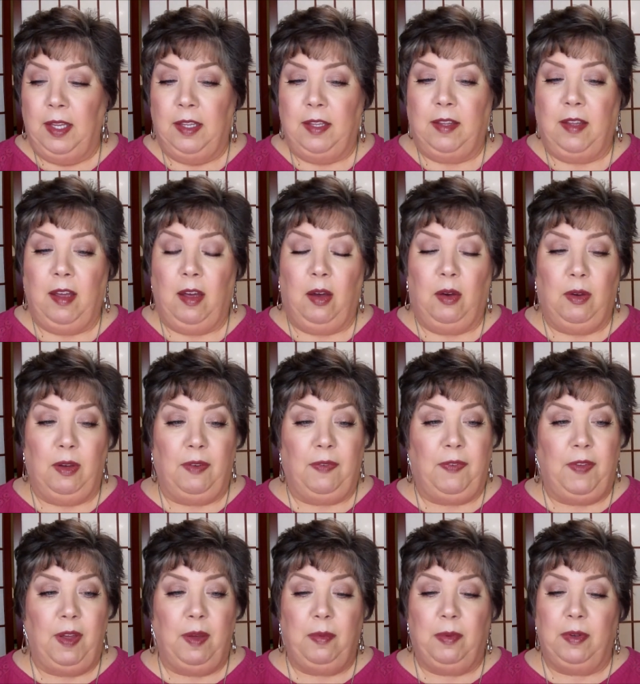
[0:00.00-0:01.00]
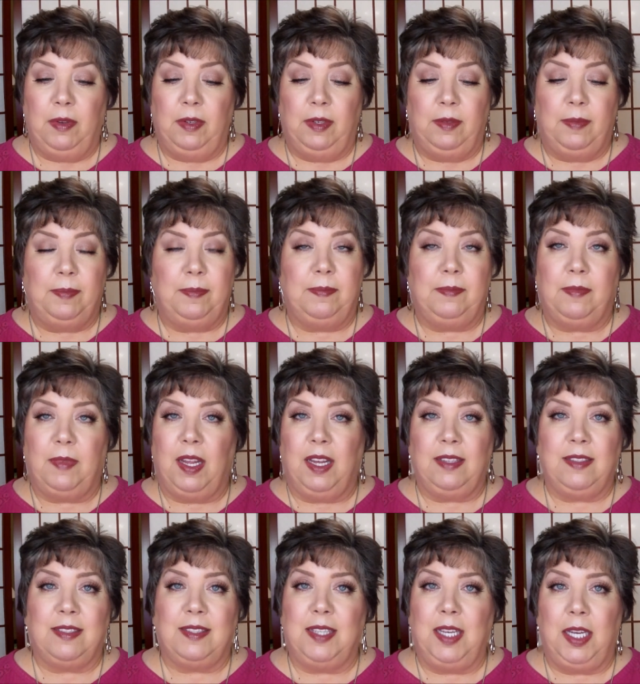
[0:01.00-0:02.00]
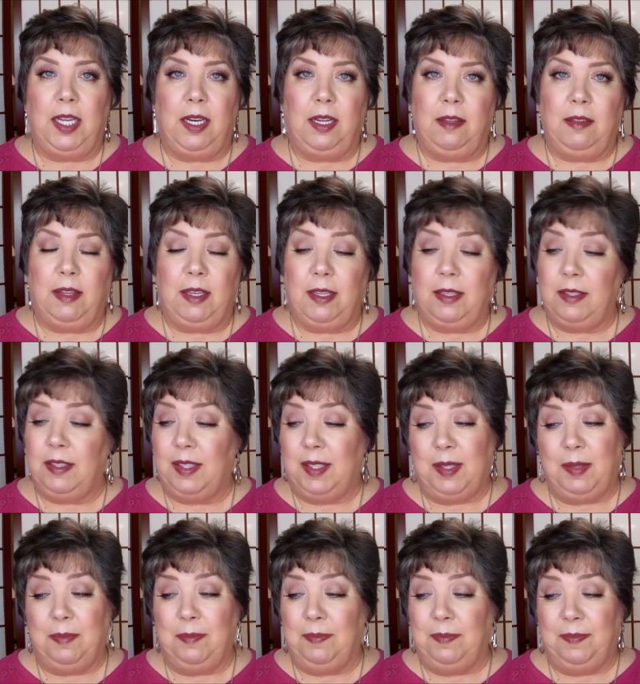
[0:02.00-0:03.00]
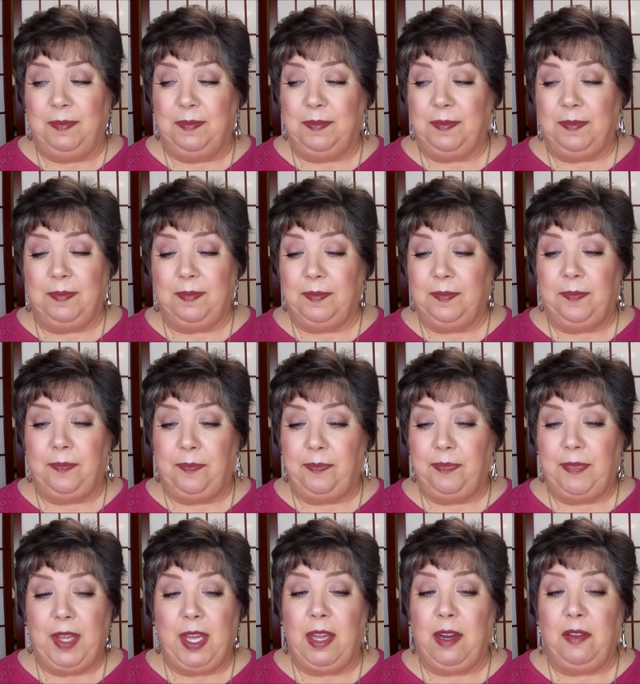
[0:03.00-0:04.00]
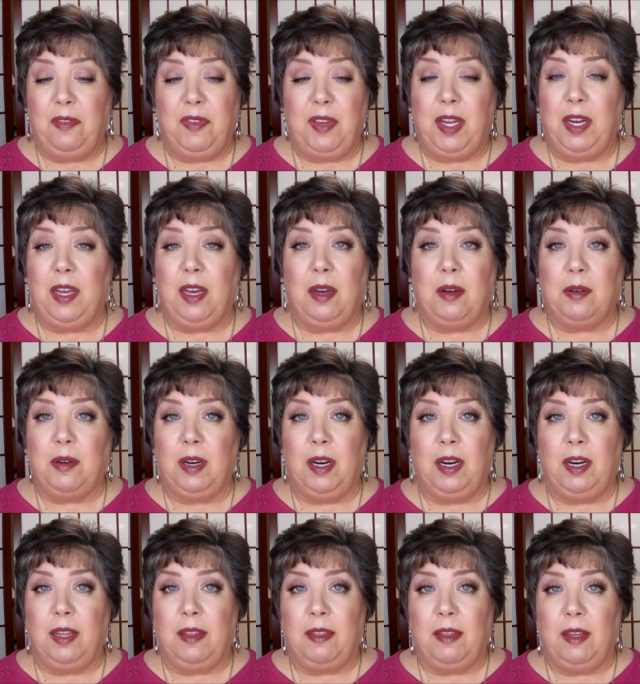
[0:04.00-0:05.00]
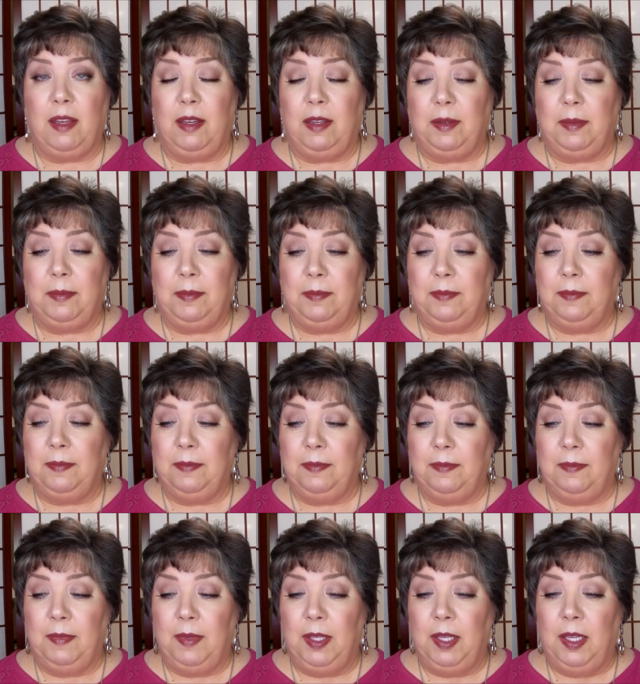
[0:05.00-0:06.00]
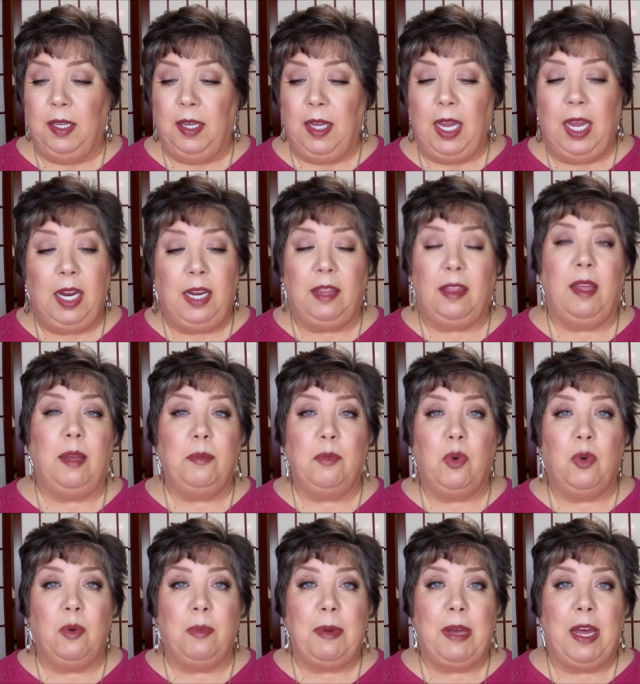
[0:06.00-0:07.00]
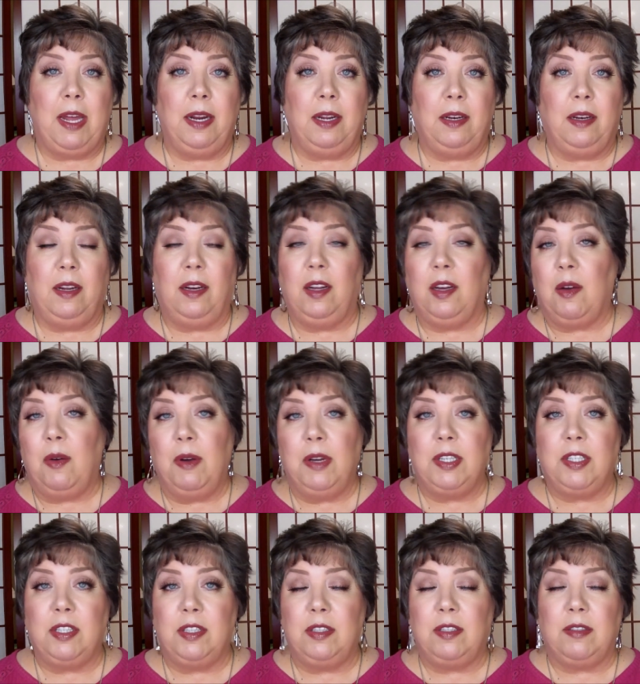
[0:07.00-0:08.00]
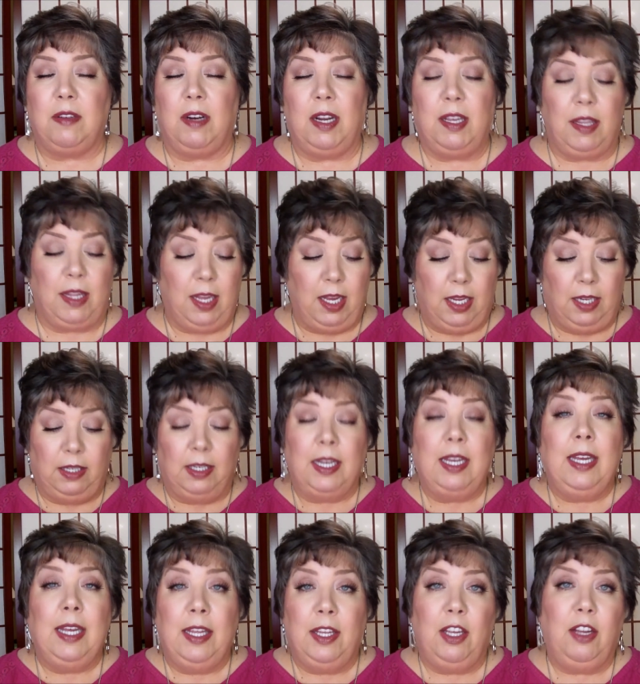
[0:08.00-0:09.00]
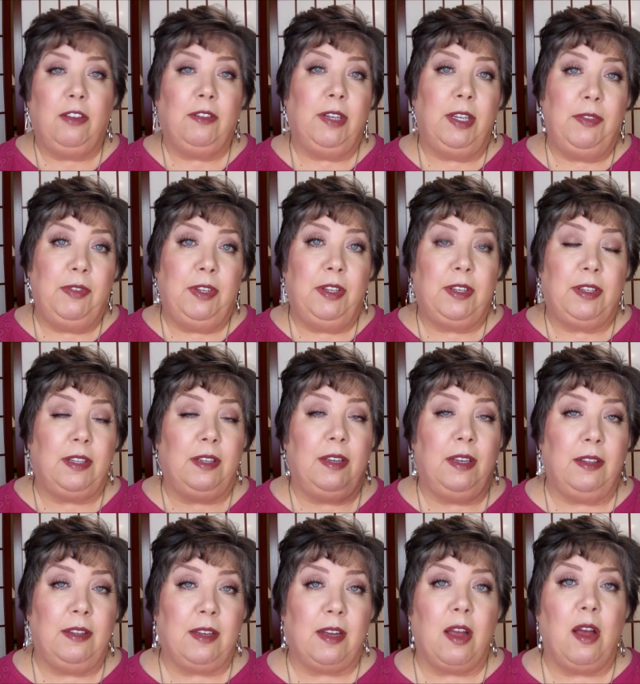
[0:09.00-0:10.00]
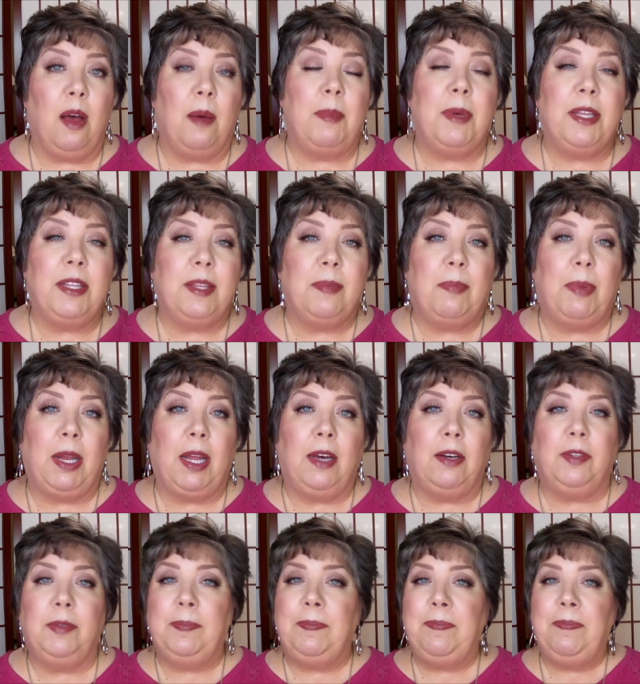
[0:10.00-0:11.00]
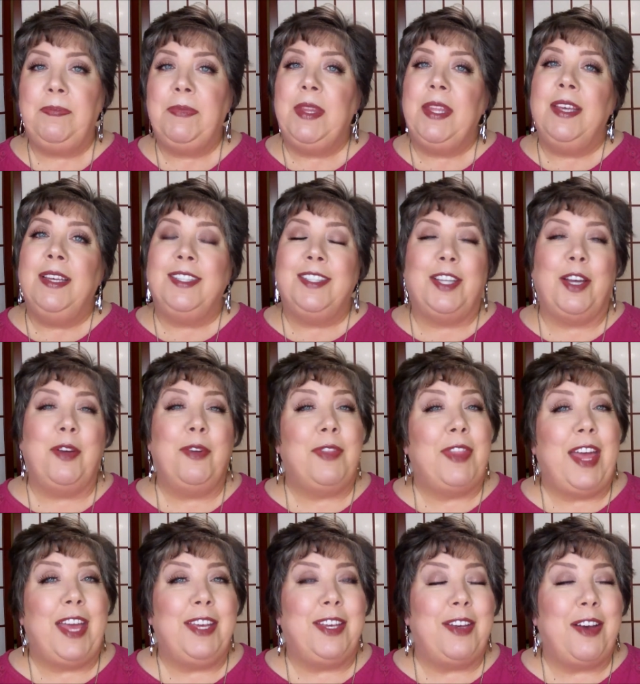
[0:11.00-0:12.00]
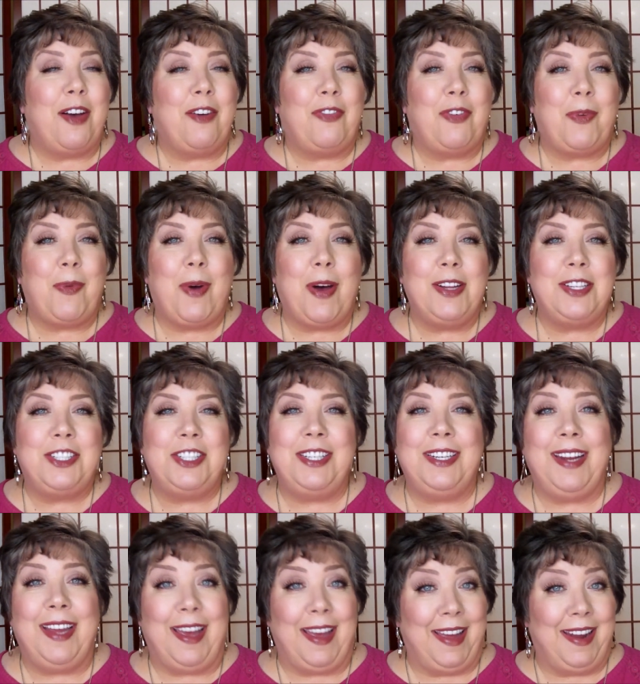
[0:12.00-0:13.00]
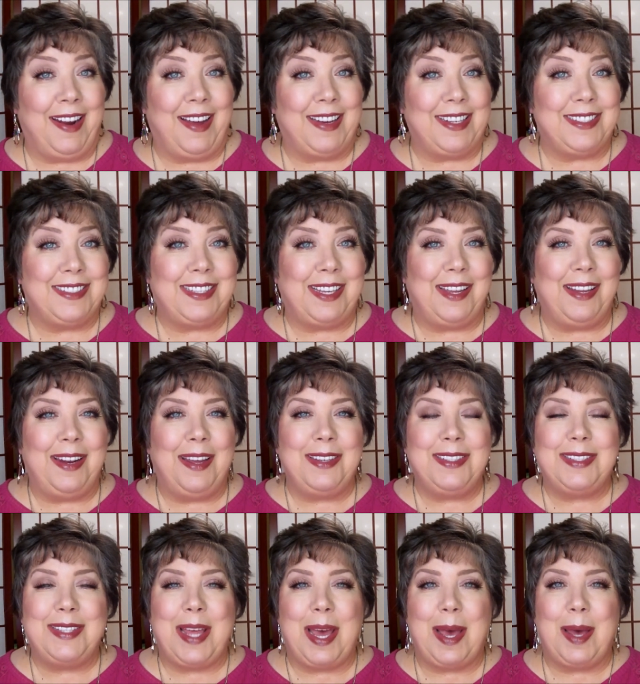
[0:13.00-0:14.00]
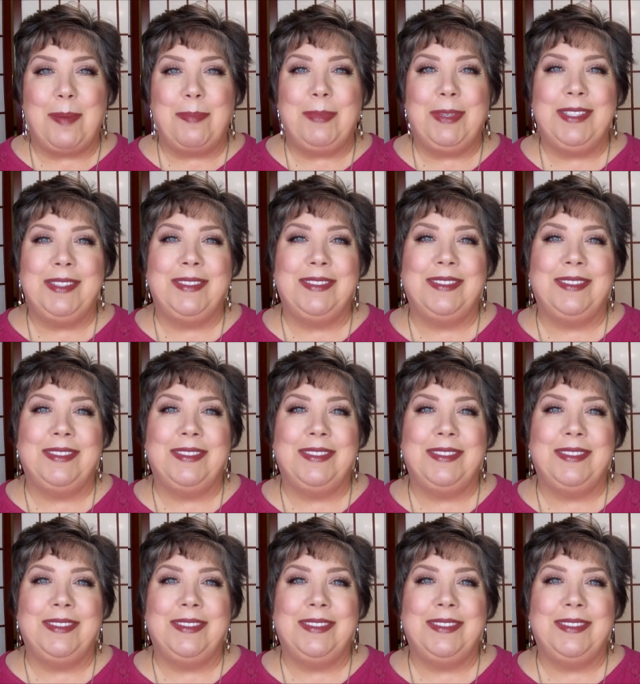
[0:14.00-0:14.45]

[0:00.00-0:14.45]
So if you would like to see any of this in a video or anything more about it, any questions or anything, you can leave it in the comments below. So thank y'all for watching, and I'll see you next time.